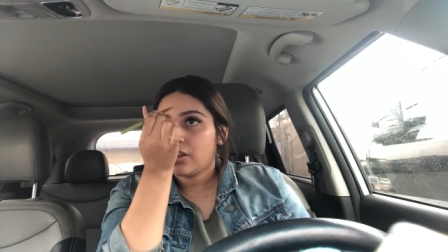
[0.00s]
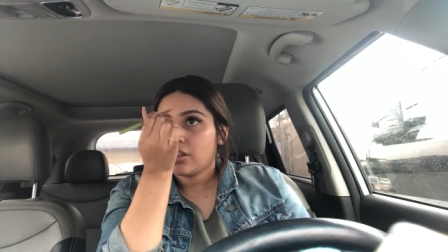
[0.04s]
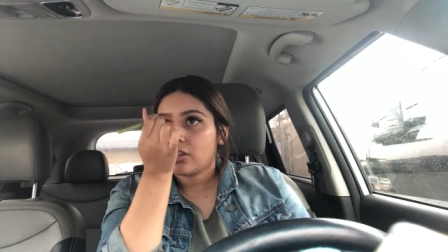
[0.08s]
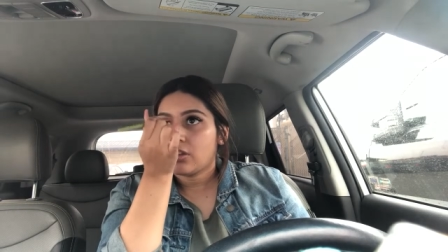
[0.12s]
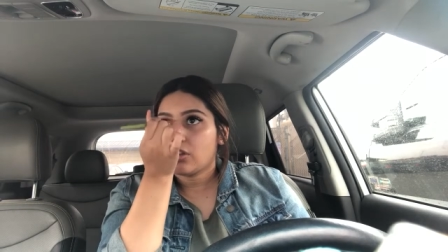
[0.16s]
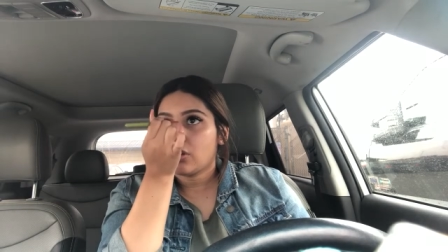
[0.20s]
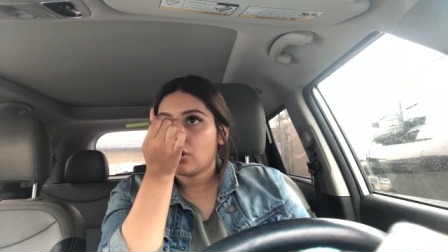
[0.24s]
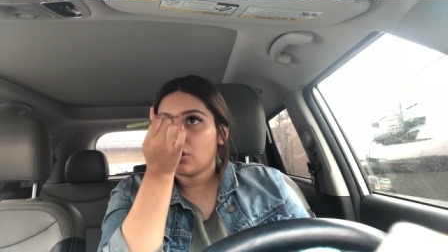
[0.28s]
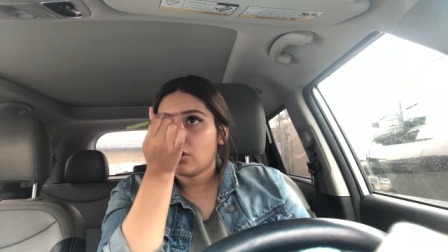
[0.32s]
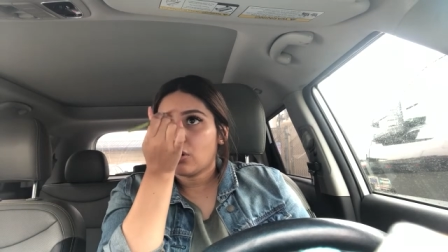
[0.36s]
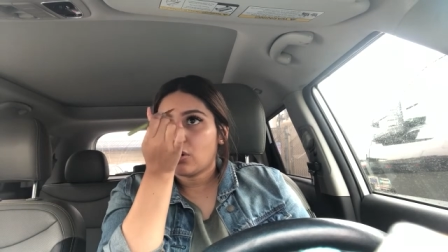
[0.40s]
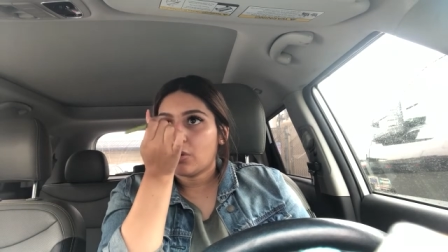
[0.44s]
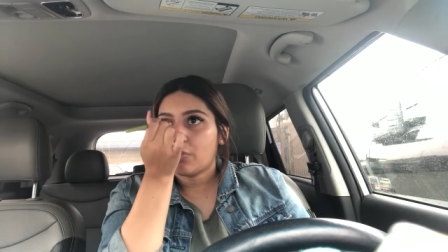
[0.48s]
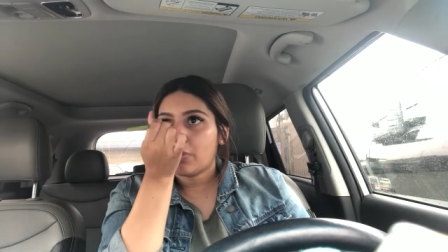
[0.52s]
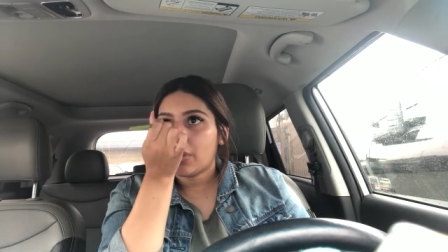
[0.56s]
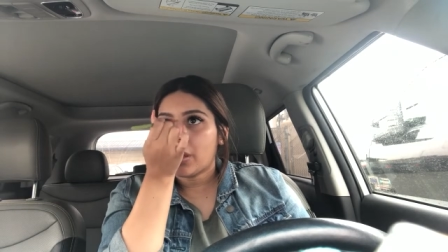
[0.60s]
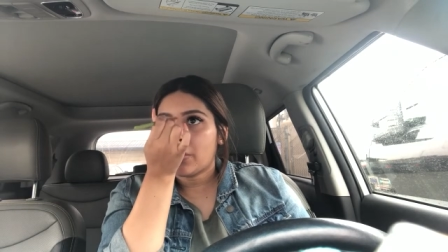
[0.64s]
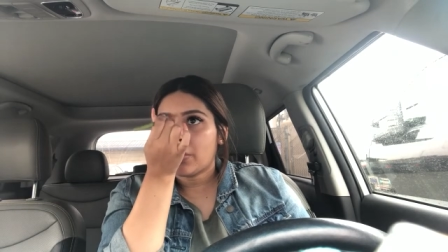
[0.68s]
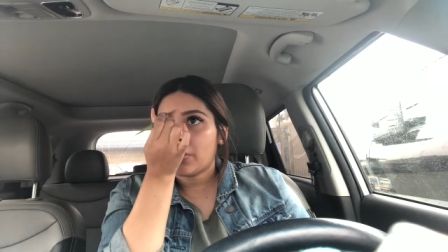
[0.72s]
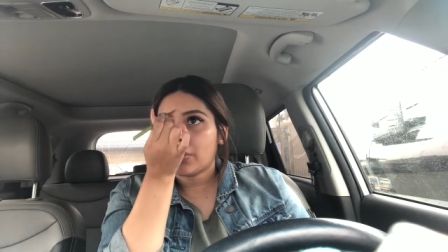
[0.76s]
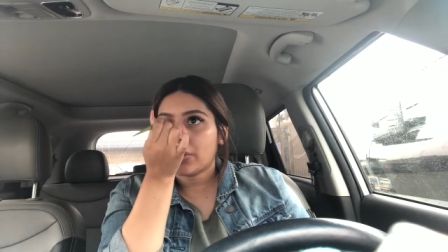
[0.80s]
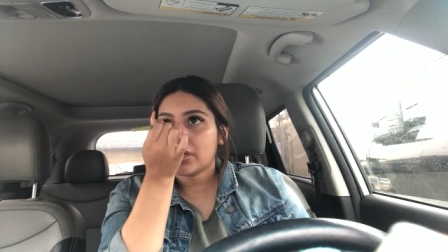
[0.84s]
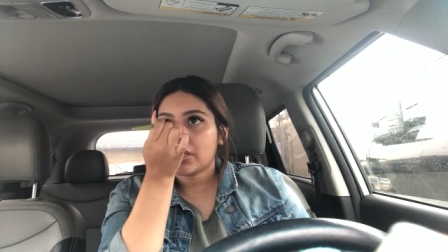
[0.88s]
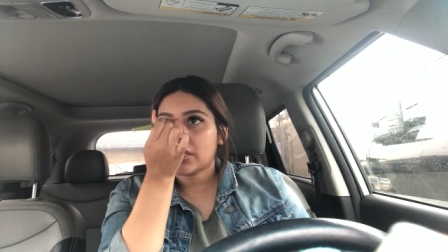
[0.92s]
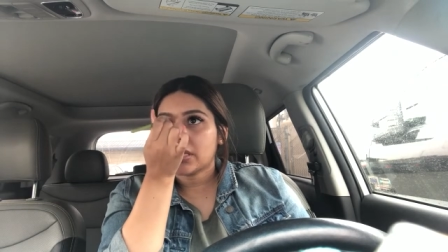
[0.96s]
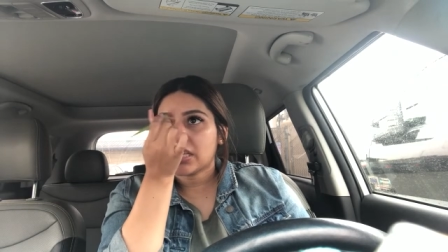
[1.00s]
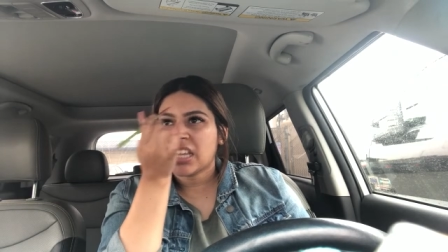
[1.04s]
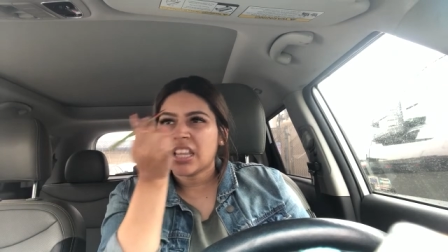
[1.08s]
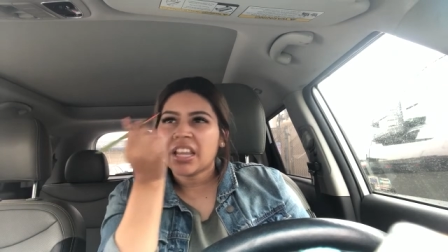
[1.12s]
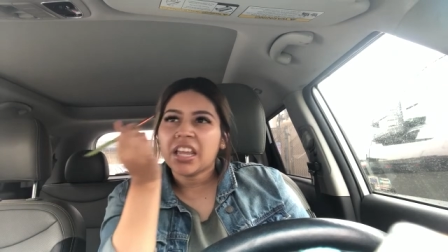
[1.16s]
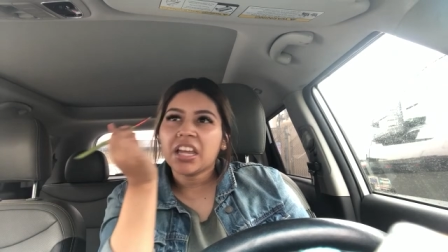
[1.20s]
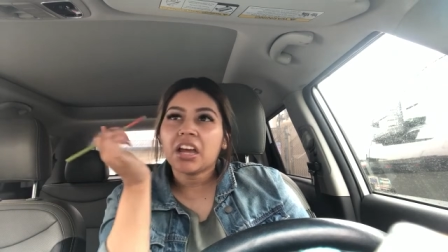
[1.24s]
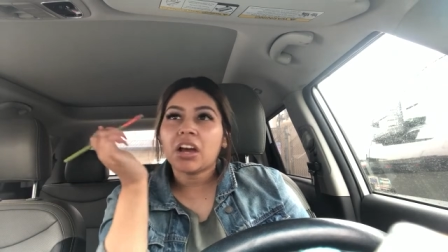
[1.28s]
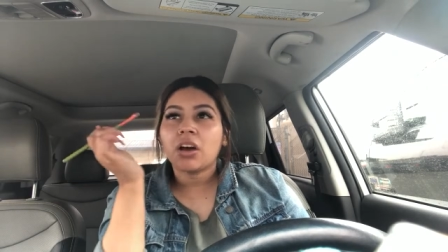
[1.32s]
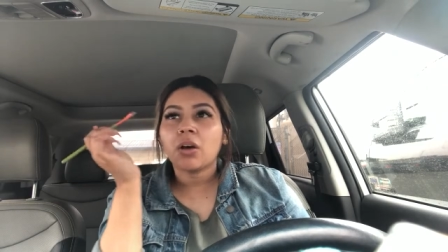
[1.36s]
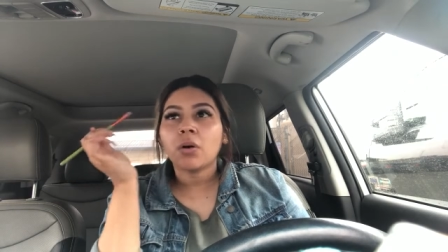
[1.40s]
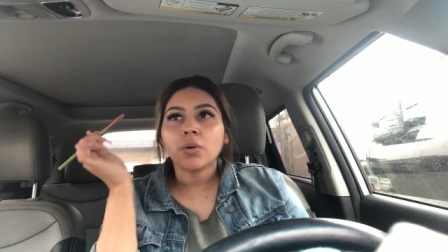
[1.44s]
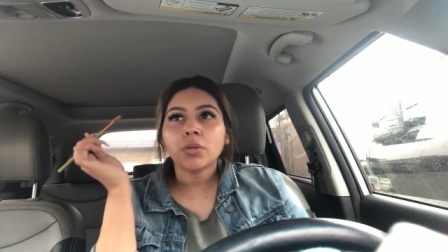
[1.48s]
You know, and people can say,
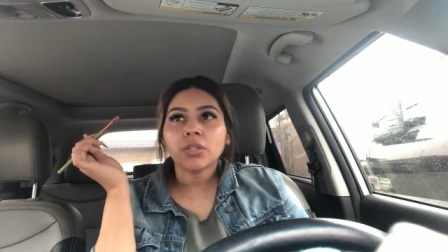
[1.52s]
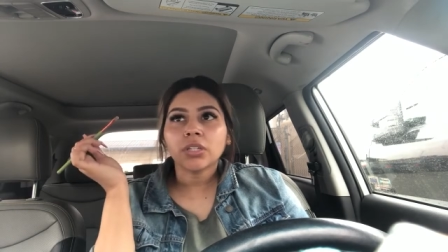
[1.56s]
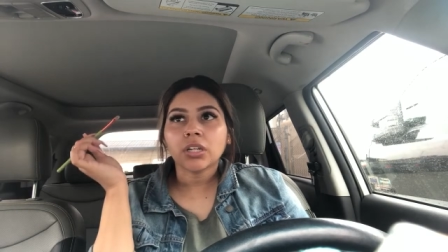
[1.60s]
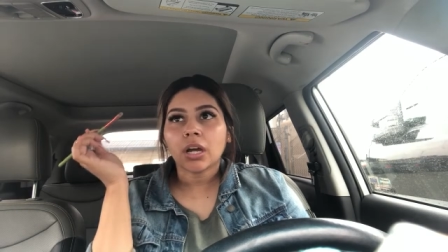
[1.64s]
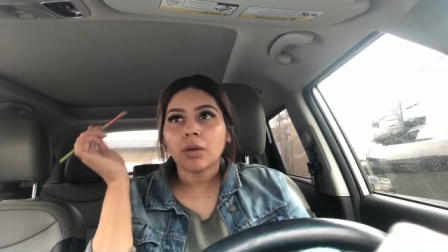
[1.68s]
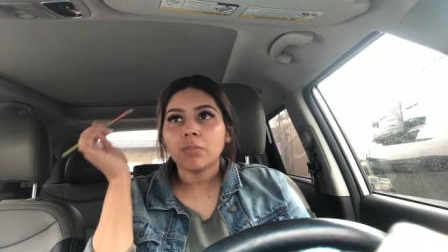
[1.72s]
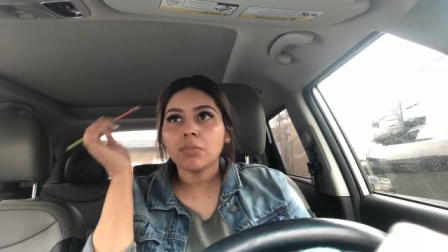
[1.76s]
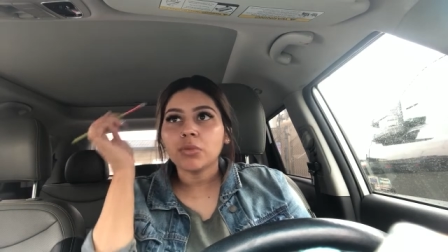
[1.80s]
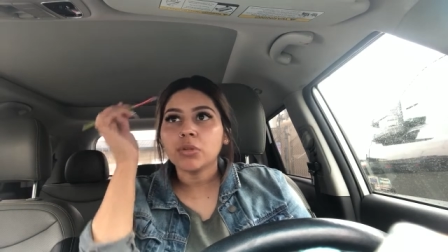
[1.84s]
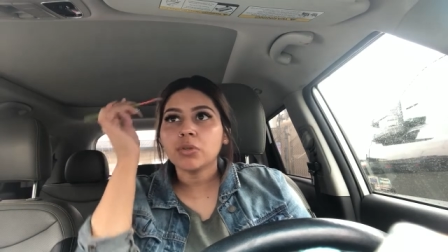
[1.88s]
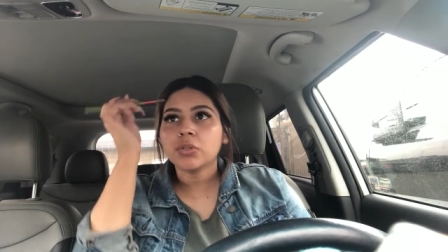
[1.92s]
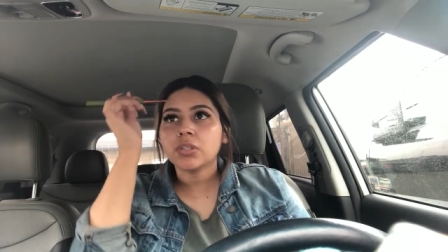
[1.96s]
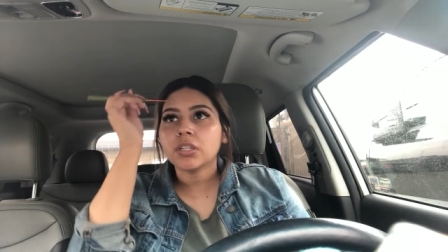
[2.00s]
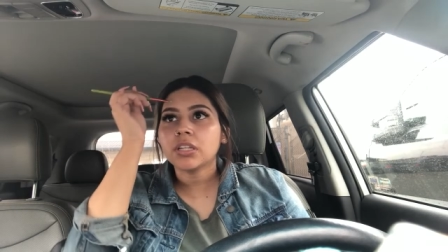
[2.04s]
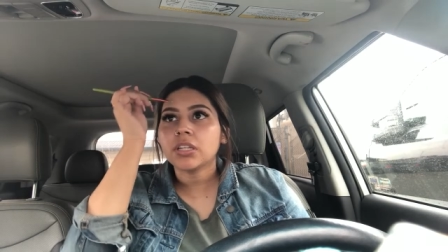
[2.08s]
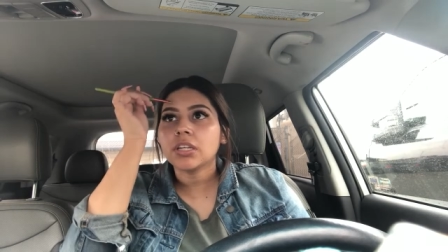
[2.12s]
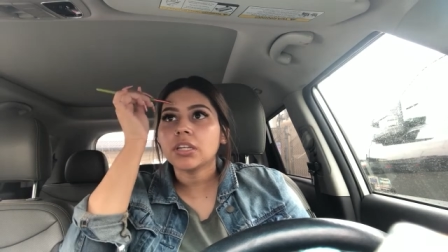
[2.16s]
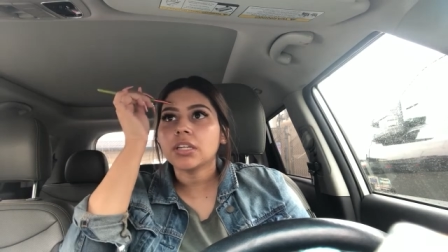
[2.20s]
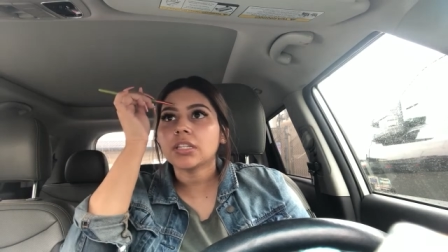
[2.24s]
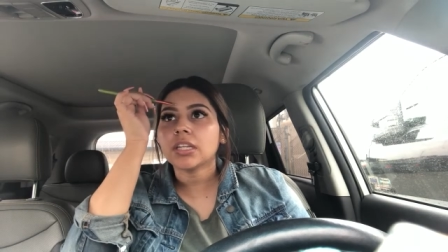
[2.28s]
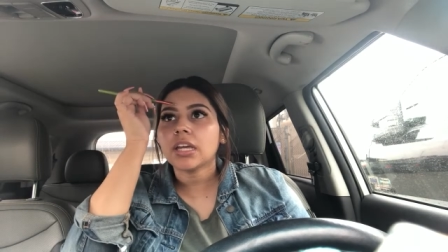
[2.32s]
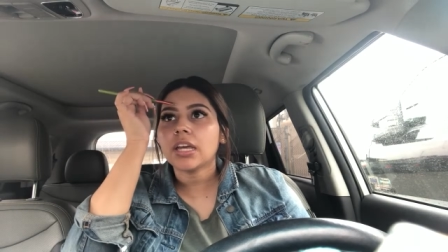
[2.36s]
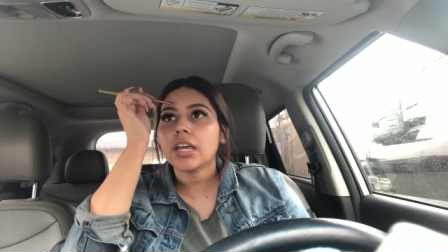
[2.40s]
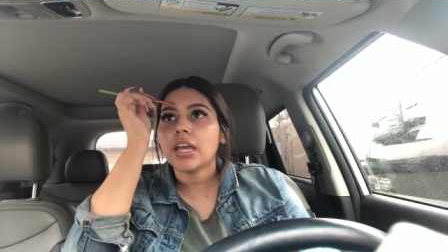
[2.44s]
like, oh, stop using his